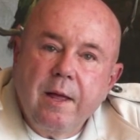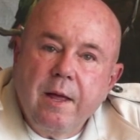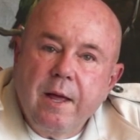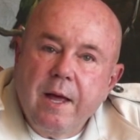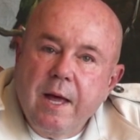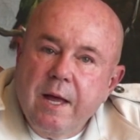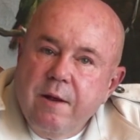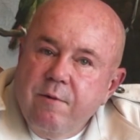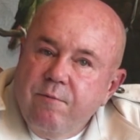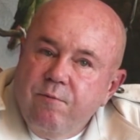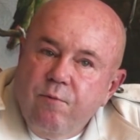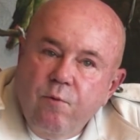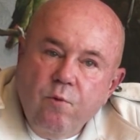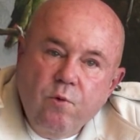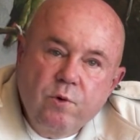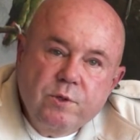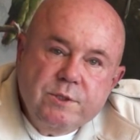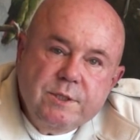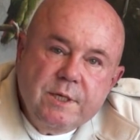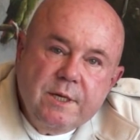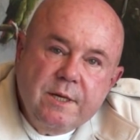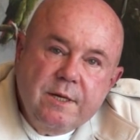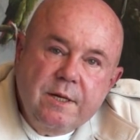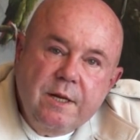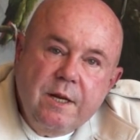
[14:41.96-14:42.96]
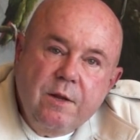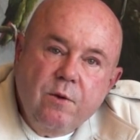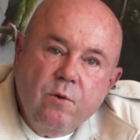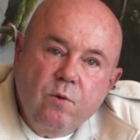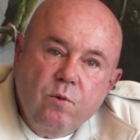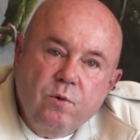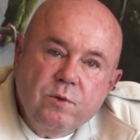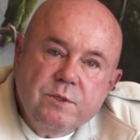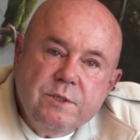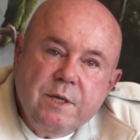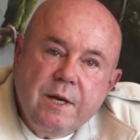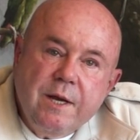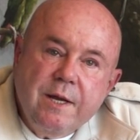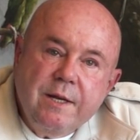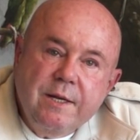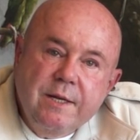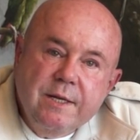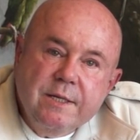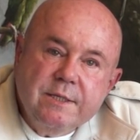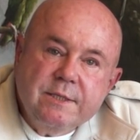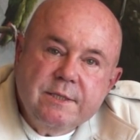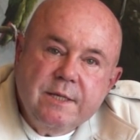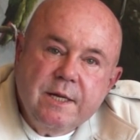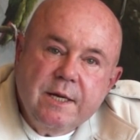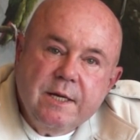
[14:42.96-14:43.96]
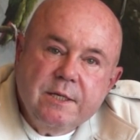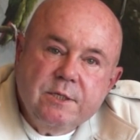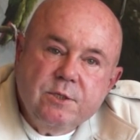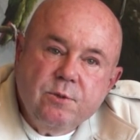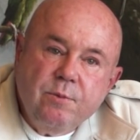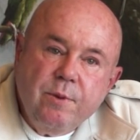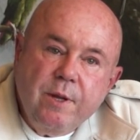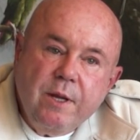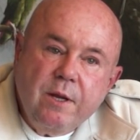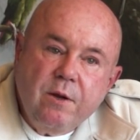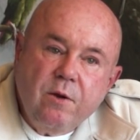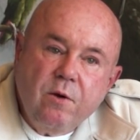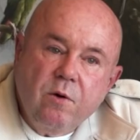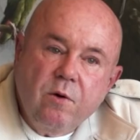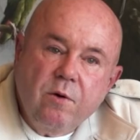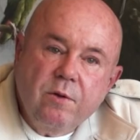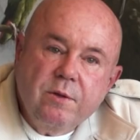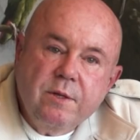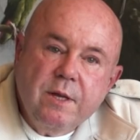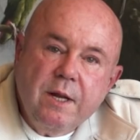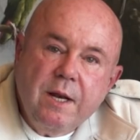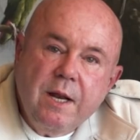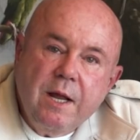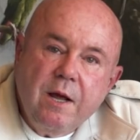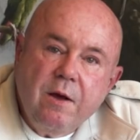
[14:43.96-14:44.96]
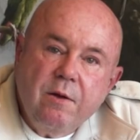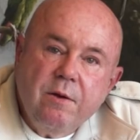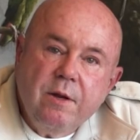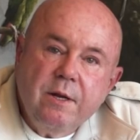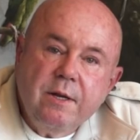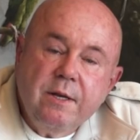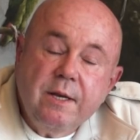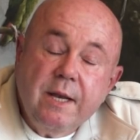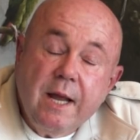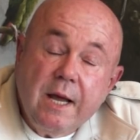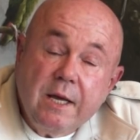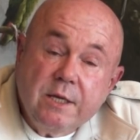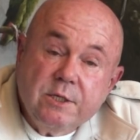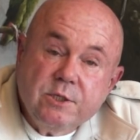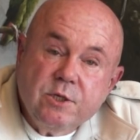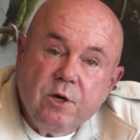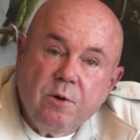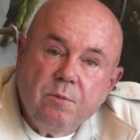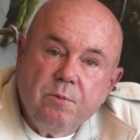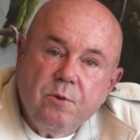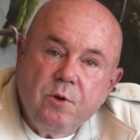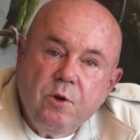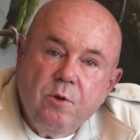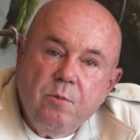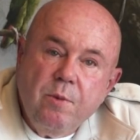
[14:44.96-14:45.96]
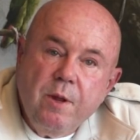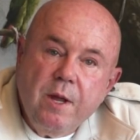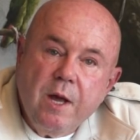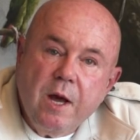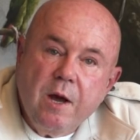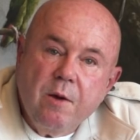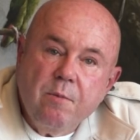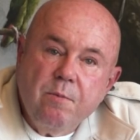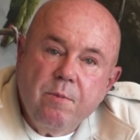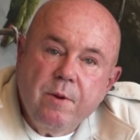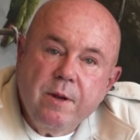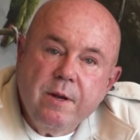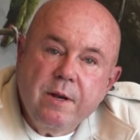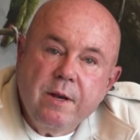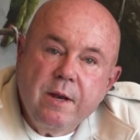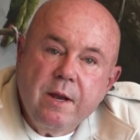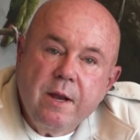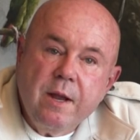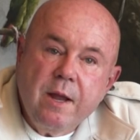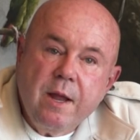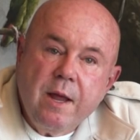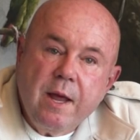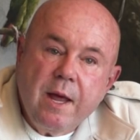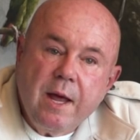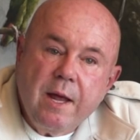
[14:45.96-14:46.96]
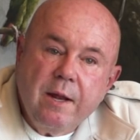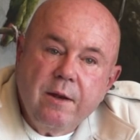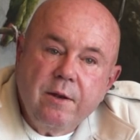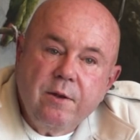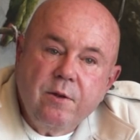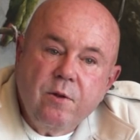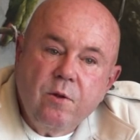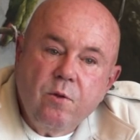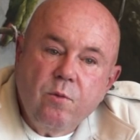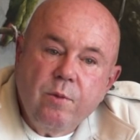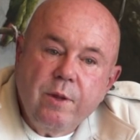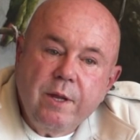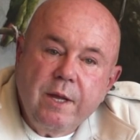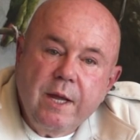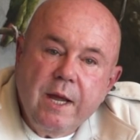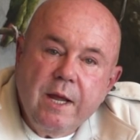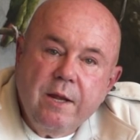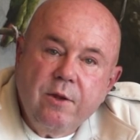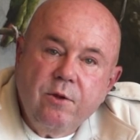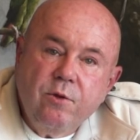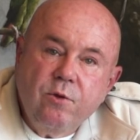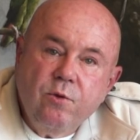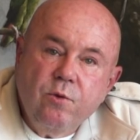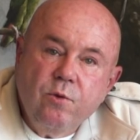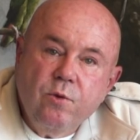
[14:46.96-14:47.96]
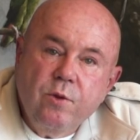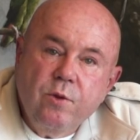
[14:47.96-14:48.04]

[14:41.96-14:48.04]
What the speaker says: Unfortunately, also at this stage, we can't allow the tuck shop to be open until we get to